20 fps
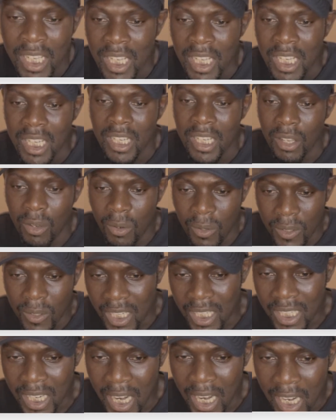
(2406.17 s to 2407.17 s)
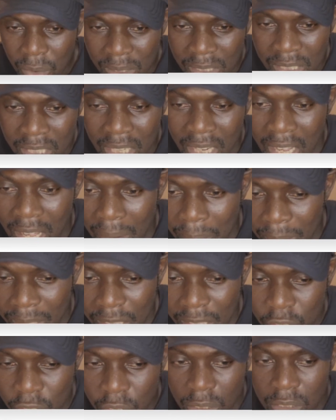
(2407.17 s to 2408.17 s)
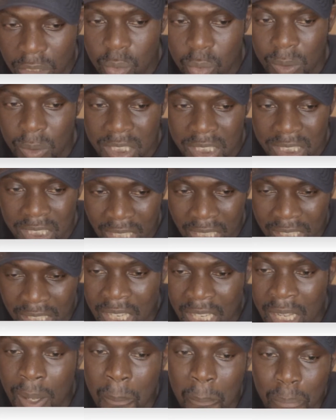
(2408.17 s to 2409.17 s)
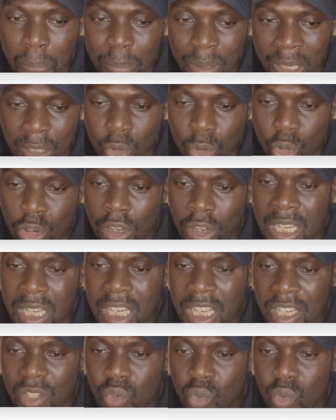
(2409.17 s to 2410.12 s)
the undergraduate applications will start. But you don't need to